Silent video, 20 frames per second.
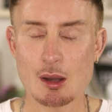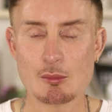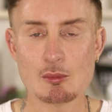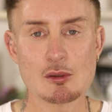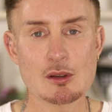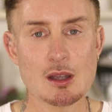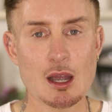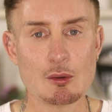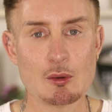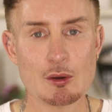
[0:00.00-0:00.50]
I
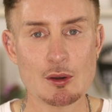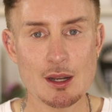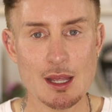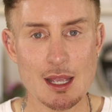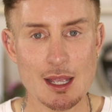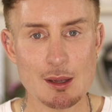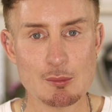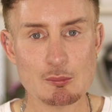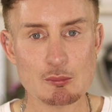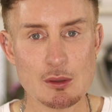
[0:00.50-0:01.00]
will go on
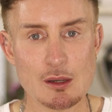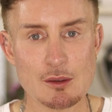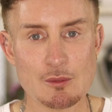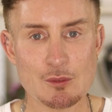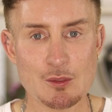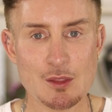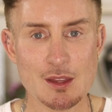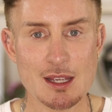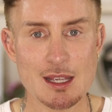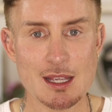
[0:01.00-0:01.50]
in
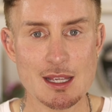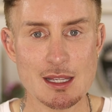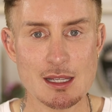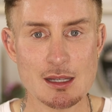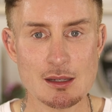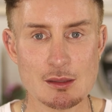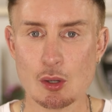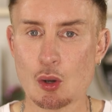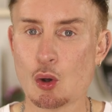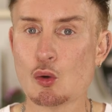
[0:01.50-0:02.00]
with
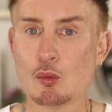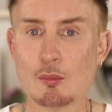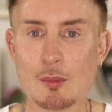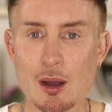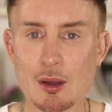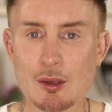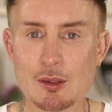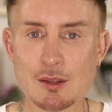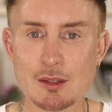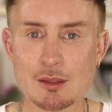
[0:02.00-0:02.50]
the cool
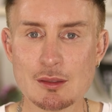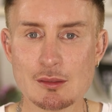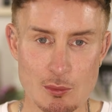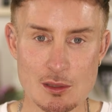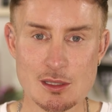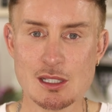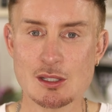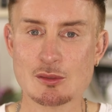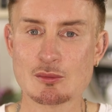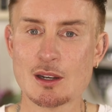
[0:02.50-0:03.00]
mode,
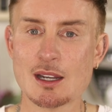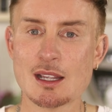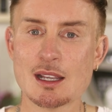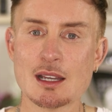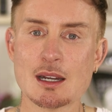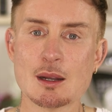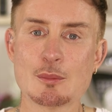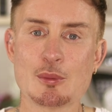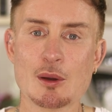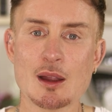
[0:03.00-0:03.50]
which is really
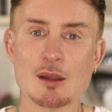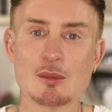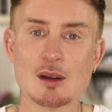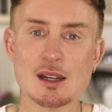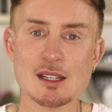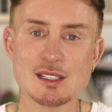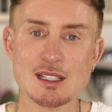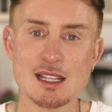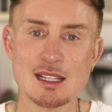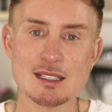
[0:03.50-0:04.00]
going to bring
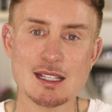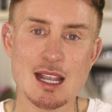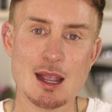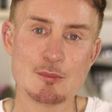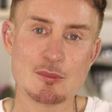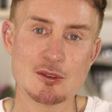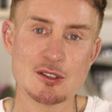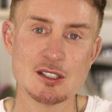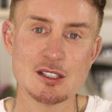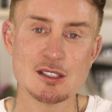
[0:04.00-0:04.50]
my skin
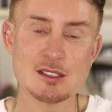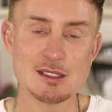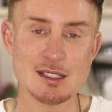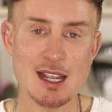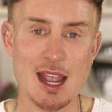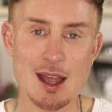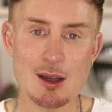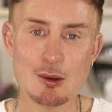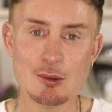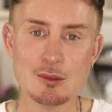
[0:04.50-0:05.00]
temperature
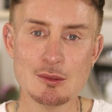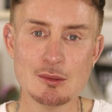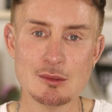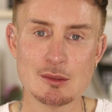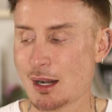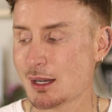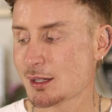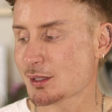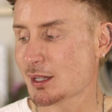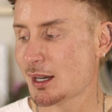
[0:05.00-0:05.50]
down,
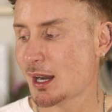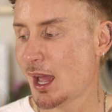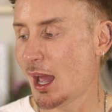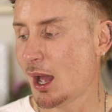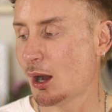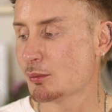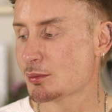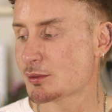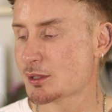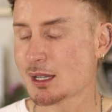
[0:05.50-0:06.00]
and it's going to
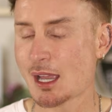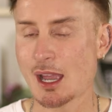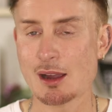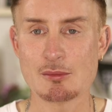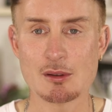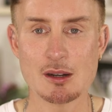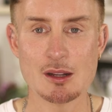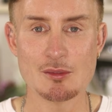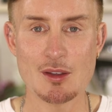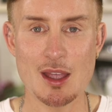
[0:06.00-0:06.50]
help to
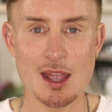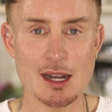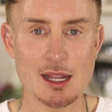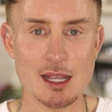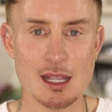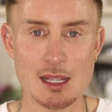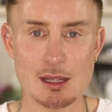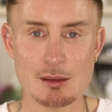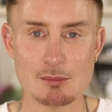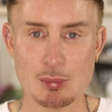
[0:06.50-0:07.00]
get rid of
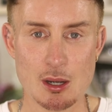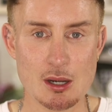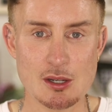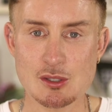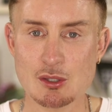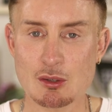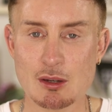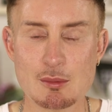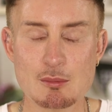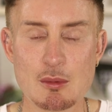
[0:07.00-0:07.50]
any
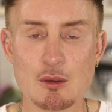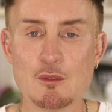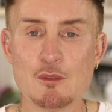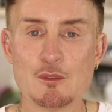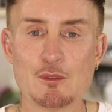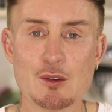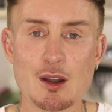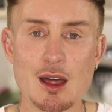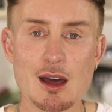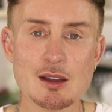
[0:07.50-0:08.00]
post-treatment
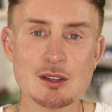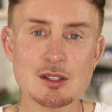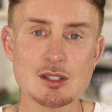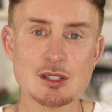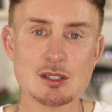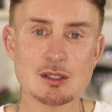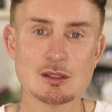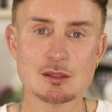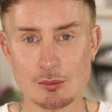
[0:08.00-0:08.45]
flush